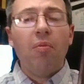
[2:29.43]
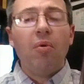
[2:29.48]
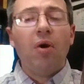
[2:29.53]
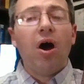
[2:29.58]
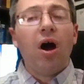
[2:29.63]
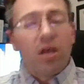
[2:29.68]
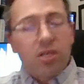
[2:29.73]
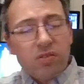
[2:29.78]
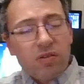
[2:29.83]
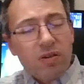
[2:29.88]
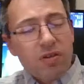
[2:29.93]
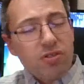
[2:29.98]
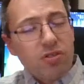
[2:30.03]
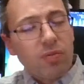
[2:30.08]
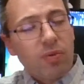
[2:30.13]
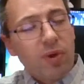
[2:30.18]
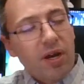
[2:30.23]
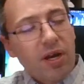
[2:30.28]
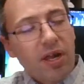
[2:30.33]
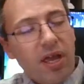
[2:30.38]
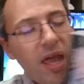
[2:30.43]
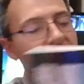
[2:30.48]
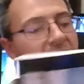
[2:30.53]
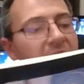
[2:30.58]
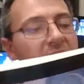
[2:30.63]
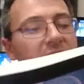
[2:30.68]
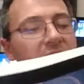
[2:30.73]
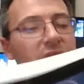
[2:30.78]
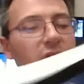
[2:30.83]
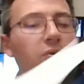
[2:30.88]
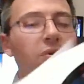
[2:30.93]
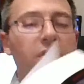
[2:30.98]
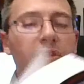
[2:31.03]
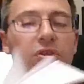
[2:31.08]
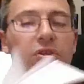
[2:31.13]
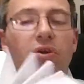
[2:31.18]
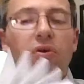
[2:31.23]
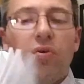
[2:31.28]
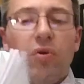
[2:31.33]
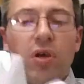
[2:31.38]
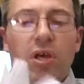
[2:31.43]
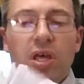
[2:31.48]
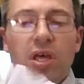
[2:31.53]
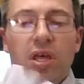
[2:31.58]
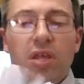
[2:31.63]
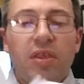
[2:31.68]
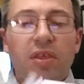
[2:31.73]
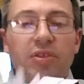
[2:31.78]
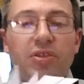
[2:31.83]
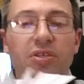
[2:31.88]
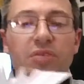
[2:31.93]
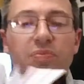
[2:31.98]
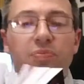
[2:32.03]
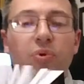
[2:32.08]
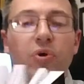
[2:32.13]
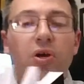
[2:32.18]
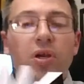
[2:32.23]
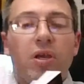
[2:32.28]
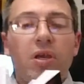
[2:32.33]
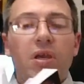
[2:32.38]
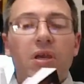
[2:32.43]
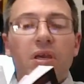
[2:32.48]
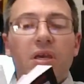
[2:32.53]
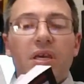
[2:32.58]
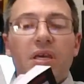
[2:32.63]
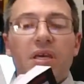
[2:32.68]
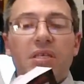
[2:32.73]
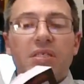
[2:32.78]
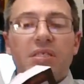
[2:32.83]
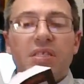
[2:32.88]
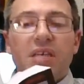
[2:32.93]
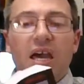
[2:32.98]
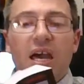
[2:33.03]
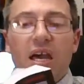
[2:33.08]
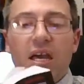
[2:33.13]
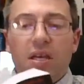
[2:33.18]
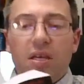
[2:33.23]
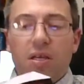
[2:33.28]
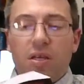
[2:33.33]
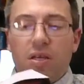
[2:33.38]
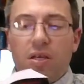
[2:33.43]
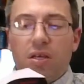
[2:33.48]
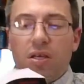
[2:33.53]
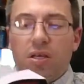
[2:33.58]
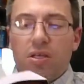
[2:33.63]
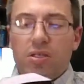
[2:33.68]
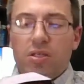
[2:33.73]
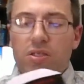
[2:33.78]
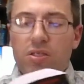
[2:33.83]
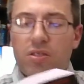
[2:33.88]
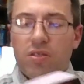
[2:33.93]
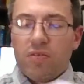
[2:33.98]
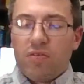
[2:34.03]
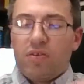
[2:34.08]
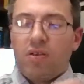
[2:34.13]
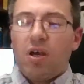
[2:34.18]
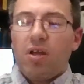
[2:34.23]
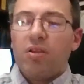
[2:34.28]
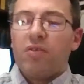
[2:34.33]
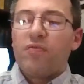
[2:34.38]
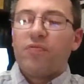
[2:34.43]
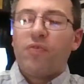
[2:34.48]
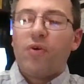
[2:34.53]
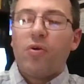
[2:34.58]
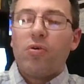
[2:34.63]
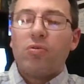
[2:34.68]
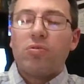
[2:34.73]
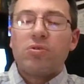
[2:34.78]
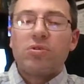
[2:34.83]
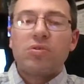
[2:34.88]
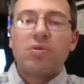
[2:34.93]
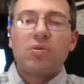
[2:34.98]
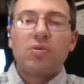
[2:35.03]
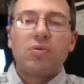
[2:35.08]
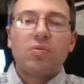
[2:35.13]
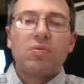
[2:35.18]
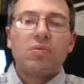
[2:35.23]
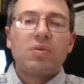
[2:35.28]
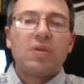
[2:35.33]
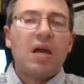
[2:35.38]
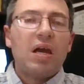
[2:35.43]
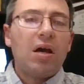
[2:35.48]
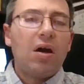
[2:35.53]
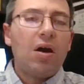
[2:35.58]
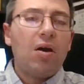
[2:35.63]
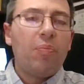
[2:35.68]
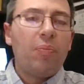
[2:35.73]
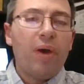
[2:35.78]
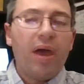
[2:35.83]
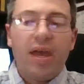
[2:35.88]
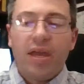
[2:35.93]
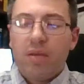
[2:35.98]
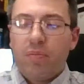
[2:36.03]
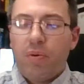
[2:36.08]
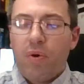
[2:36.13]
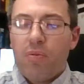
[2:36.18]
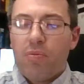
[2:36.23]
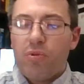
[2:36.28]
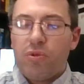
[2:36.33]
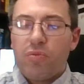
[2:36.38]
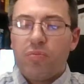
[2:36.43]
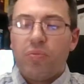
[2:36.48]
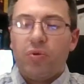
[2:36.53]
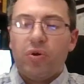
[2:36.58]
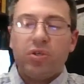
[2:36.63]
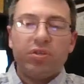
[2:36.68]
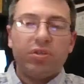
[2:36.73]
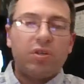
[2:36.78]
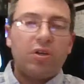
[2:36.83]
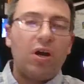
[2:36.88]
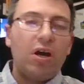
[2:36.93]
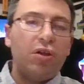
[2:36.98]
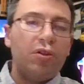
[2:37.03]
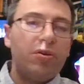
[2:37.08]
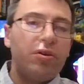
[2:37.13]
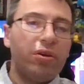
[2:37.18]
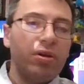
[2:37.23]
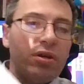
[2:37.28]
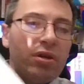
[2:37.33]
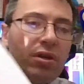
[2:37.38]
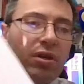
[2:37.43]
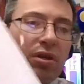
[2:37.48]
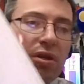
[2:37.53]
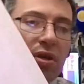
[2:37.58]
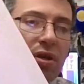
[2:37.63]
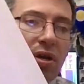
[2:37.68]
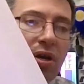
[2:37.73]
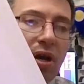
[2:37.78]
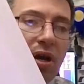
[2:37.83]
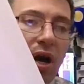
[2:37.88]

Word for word: Um, also, I just want to add a quick note that this book has got color photos, so not all Packt publishing books are color.